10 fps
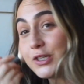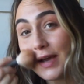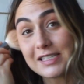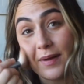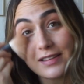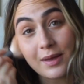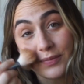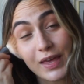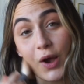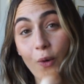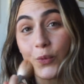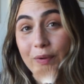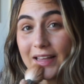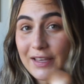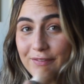to you guys about something
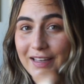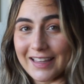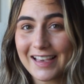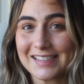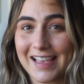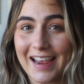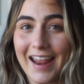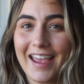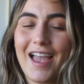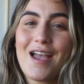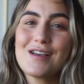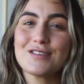really, really exciting.